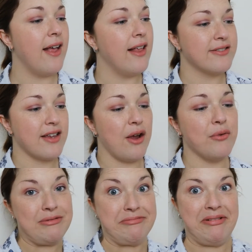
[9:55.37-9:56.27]

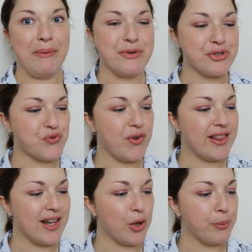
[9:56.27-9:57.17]
So Let me just read
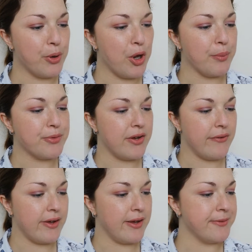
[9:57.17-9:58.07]
the little blurb to
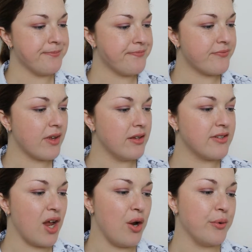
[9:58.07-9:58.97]
you.
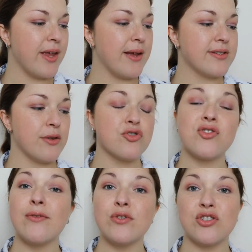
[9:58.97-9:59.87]
So yeah, so the
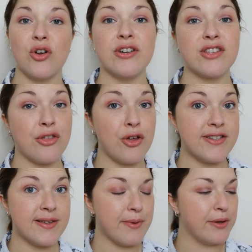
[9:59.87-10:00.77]
travel size, the
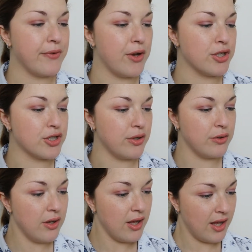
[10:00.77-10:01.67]
30mm version,
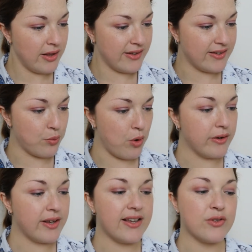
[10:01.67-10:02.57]
this
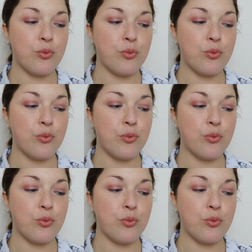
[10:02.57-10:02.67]
one is